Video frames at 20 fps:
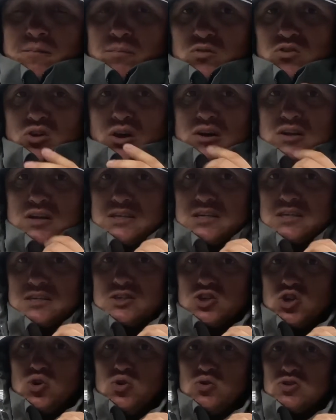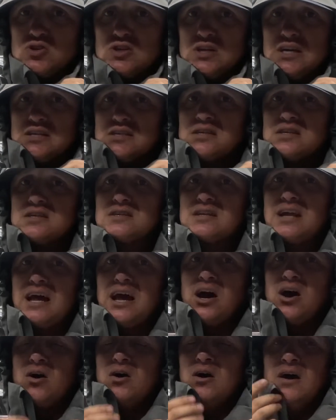So this is 2 seasons
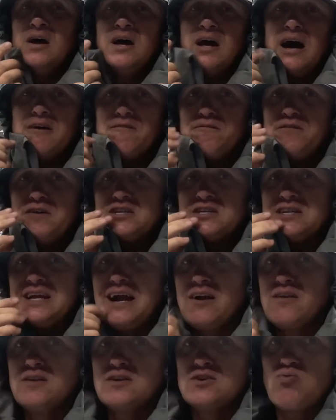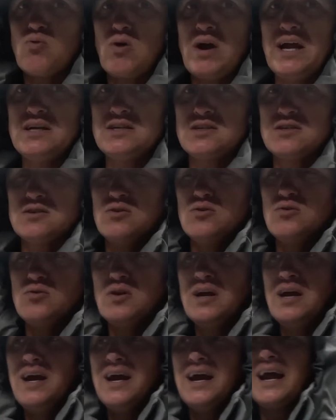now. I fished out of this rain suit,
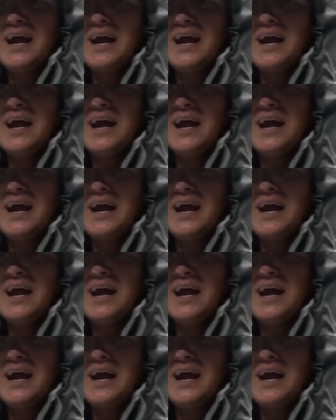and